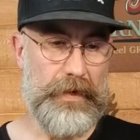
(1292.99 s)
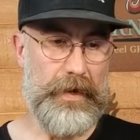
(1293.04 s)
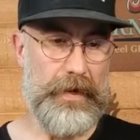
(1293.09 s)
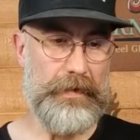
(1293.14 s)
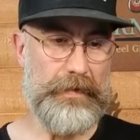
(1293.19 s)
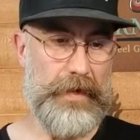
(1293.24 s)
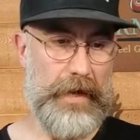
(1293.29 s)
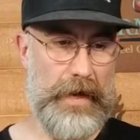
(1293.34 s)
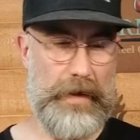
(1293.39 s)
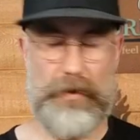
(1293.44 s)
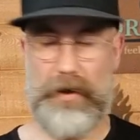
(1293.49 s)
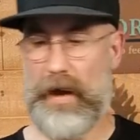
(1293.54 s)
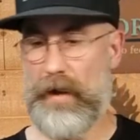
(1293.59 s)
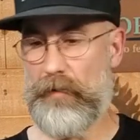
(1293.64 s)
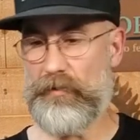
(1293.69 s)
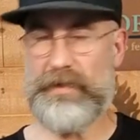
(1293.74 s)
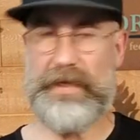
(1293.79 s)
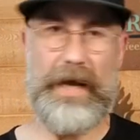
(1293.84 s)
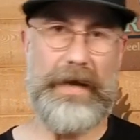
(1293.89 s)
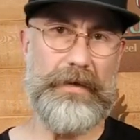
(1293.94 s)
and
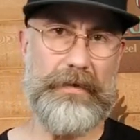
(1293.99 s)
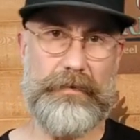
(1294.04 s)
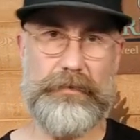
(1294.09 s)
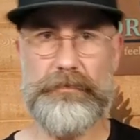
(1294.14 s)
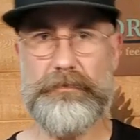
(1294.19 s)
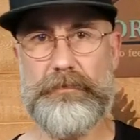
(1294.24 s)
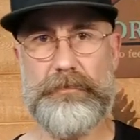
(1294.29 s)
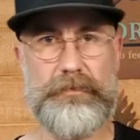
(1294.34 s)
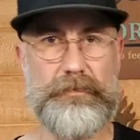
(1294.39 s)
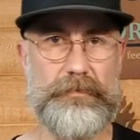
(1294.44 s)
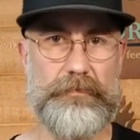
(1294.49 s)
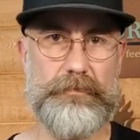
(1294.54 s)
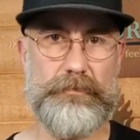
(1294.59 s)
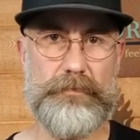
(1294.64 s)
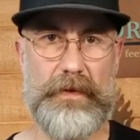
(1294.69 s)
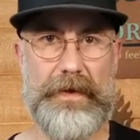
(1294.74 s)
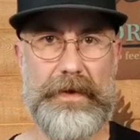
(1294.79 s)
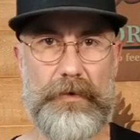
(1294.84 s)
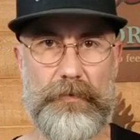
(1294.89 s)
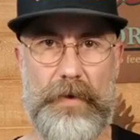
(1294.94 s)
I would kind of
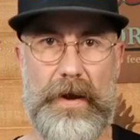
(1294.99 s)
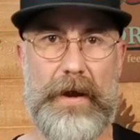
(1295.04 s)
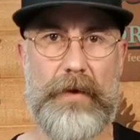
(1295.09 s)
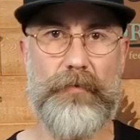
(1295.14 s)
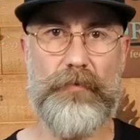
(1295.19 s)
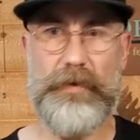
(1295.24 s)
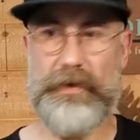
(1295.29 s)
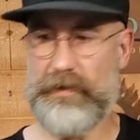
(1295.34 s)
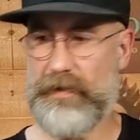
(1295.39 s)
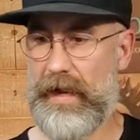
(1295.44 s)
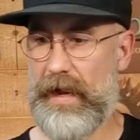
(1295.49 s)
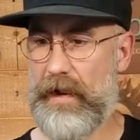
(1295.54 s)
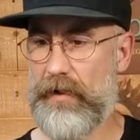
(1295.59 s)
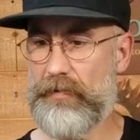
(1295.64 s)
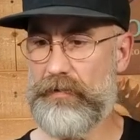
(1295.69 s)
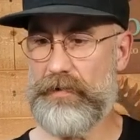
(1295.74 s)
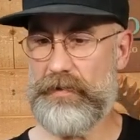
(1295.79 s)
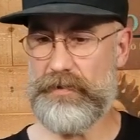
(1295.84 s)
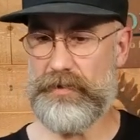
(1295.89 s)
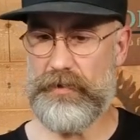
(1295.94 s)
play around with
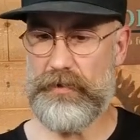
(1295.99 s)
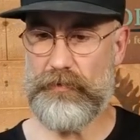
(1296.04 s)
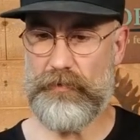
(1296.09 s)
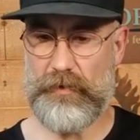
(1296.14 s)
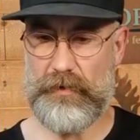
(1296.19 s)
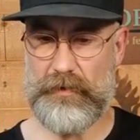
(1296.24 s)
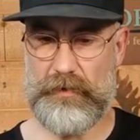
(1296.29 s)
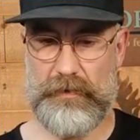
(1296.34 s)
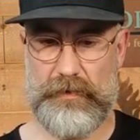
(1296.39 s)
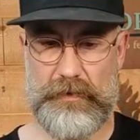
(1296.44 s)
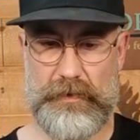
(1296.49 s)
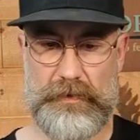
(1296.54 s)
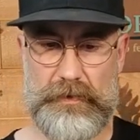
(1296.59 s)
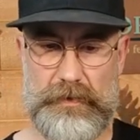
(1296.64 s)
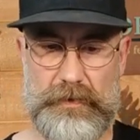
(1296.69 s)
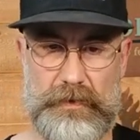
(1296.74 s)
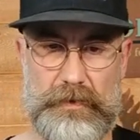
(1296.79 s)
how the two were